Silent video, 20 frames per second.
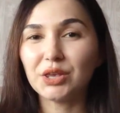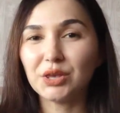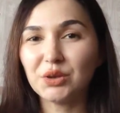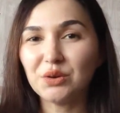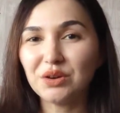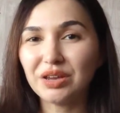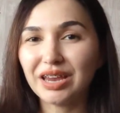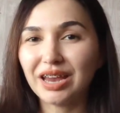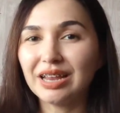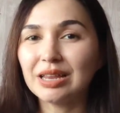
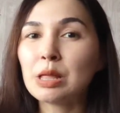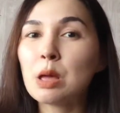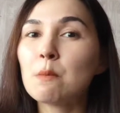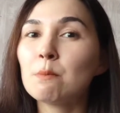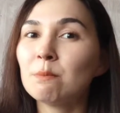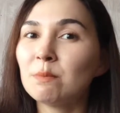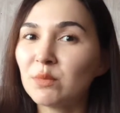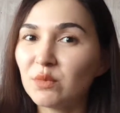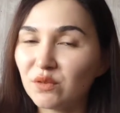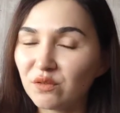you can
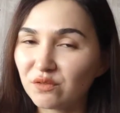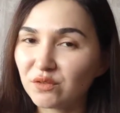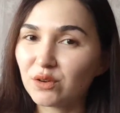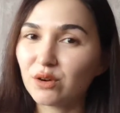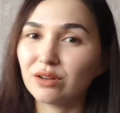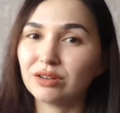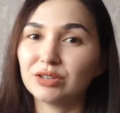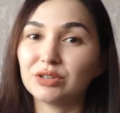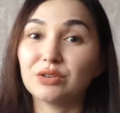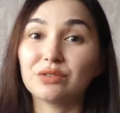move
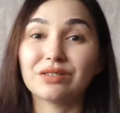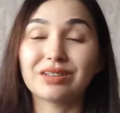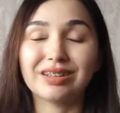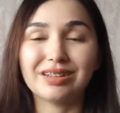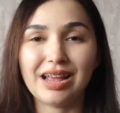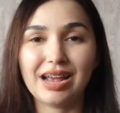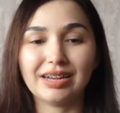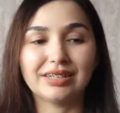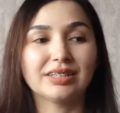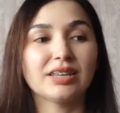on to the
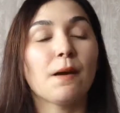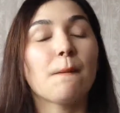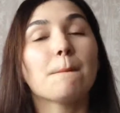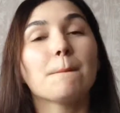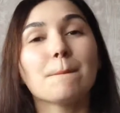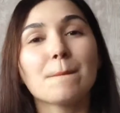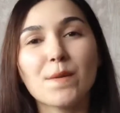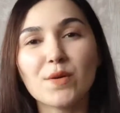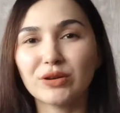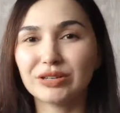next,
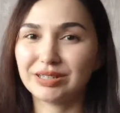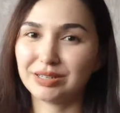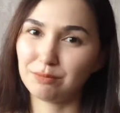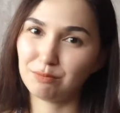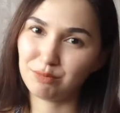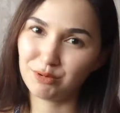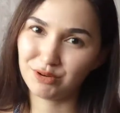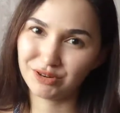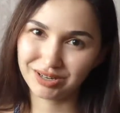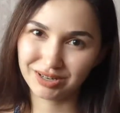most
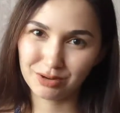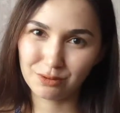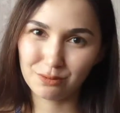important